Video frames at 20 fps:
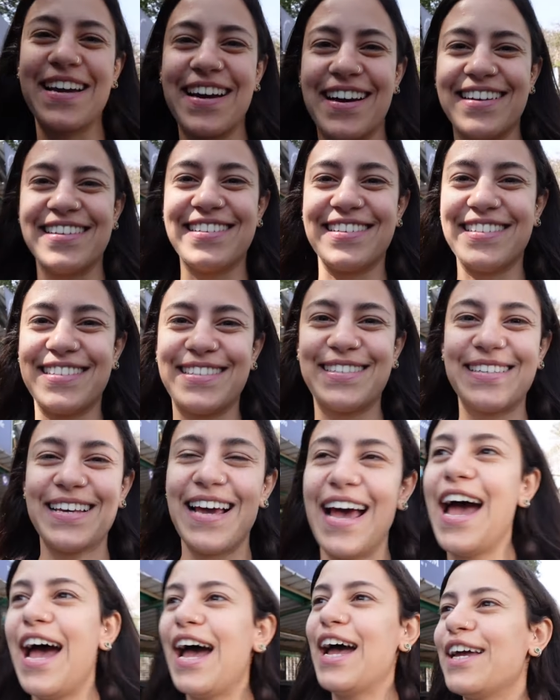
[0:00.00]
because,
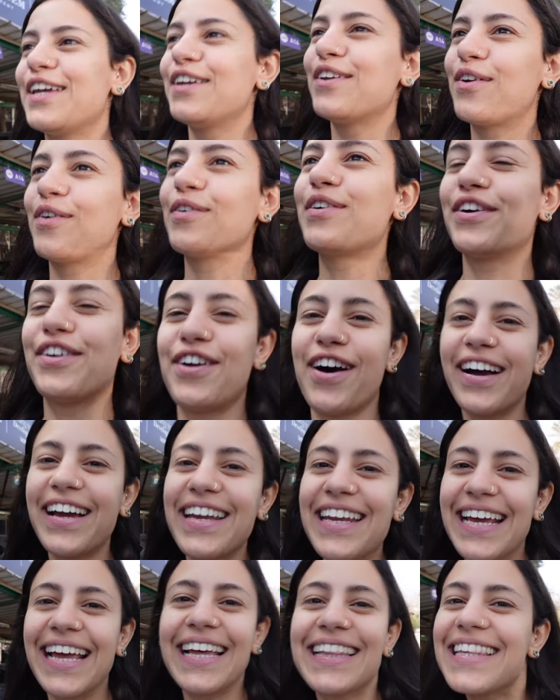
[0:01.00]
you know, you're not
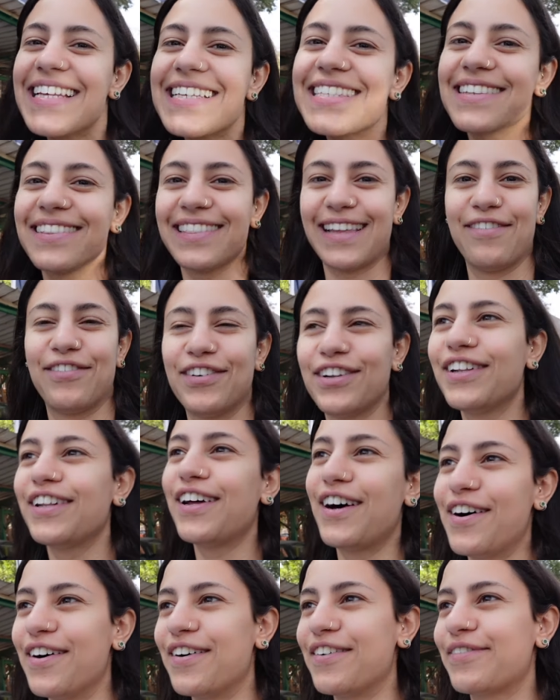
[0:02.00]
gonna get this level
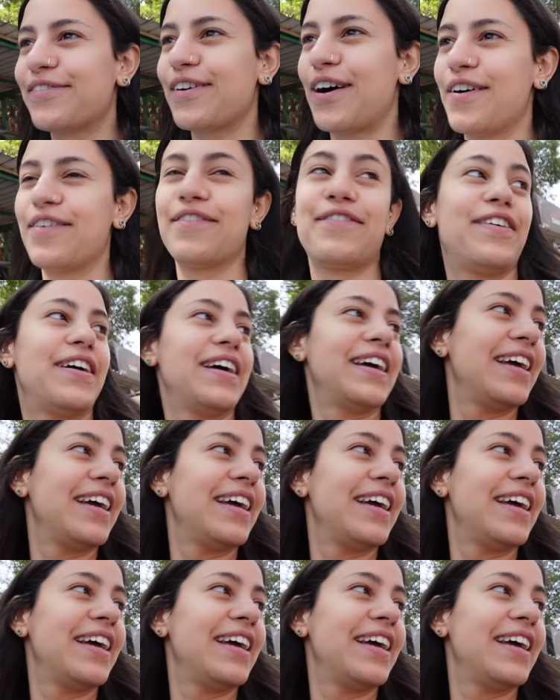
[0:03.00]
of